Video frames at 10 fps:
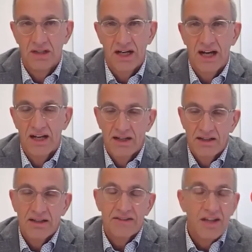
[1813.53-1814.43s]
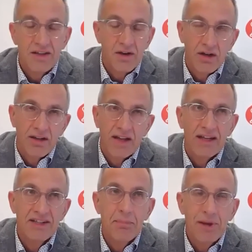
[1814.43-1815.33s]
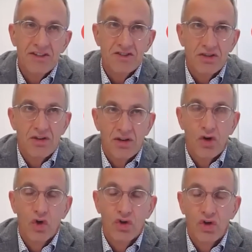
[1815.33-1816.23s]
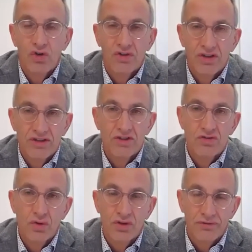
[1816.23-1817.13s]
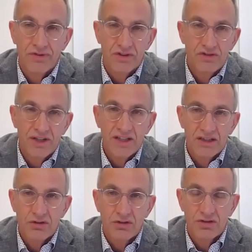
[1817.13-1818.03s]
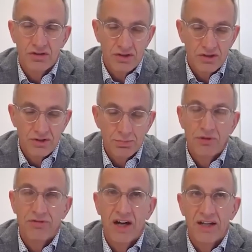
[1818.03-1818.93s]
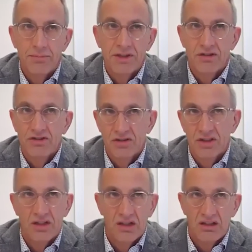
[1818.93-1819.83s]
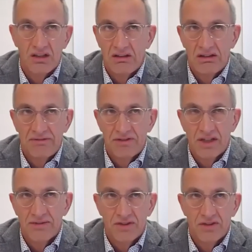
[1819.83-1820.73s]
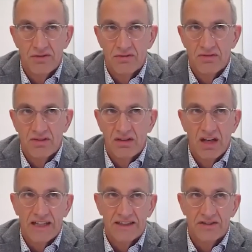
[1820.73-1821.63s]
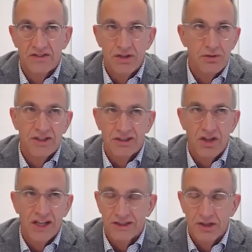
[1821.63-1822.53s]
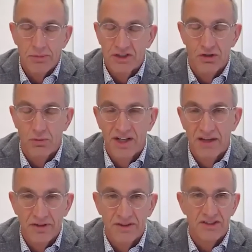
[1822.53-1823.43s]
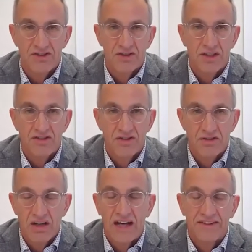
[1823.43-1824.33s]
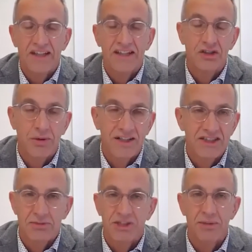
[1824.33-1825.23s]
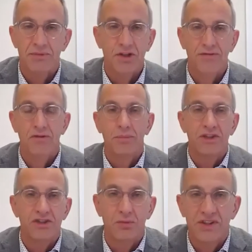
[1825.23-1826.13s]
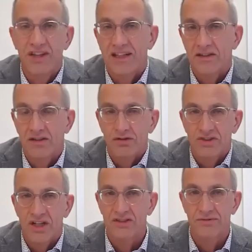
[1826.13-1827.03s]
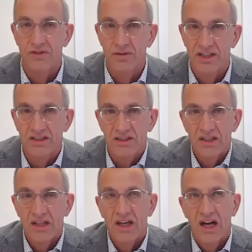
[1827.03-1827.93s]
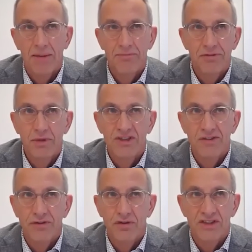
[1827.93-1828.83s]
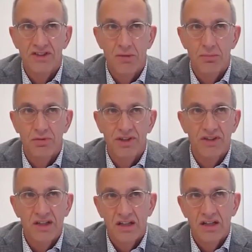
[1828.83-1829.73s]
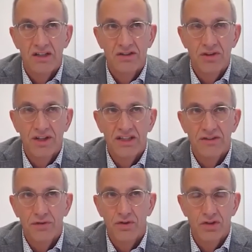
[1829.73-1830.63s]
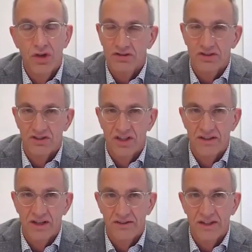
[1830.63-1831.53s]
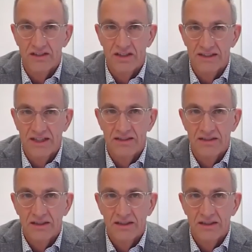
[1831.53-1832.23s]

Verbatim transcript: I, I, it depends on on the sort of training you you, you provide because uh, uh, if you if you like theoretical economics or whatever that's that's I think it's quite easy but I'm not familiar with that those kinds of training I'm familiar for example with uh, trainings for doctors and, and things like that